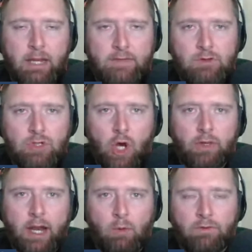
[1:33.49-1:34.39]
And many of you
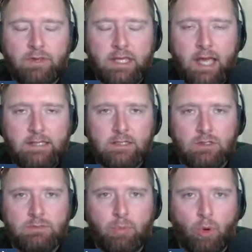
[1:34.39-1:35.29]
know that I work for the
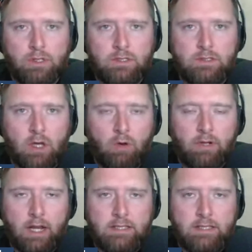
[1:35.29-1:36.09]
KSL Sports Zone,